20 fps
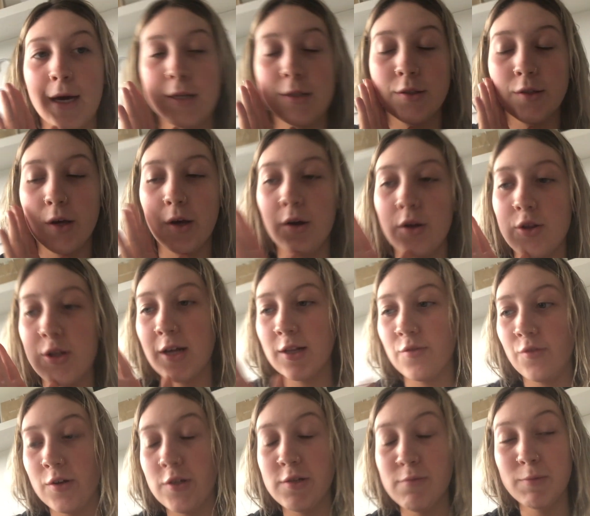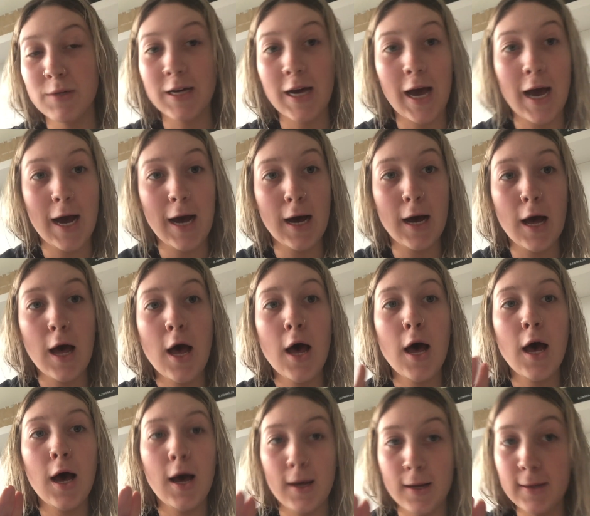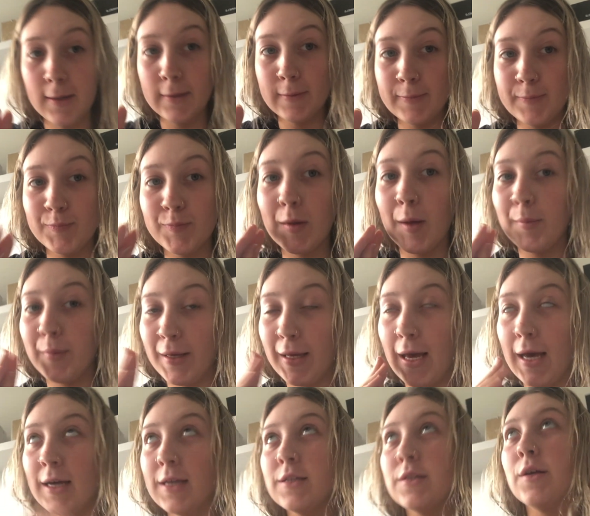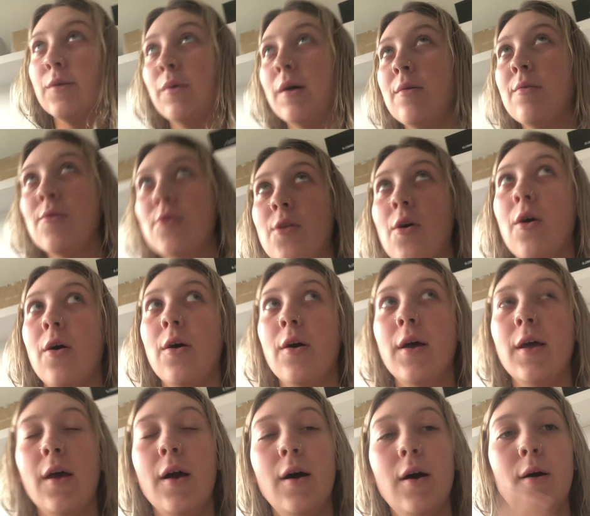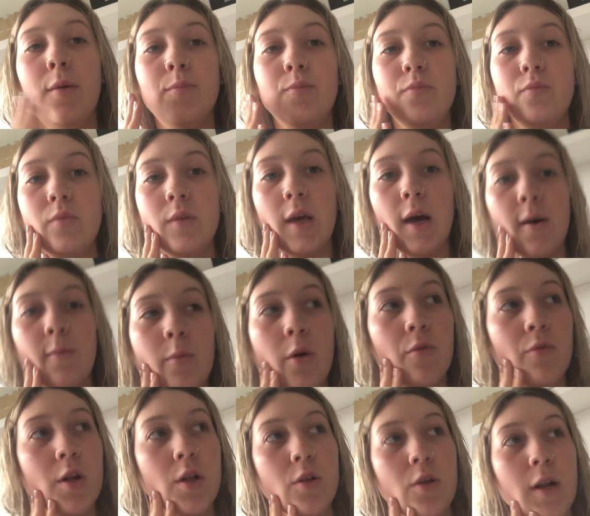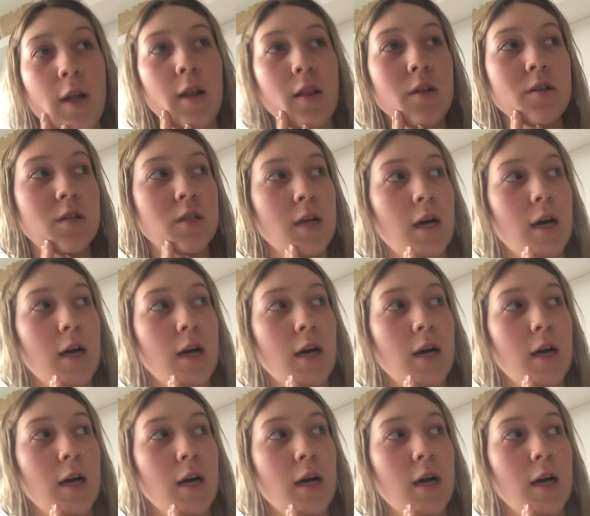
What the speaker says: so I just had to rescue my cat. But yeah, so where was I? Yeah, I'm not really doing anything today.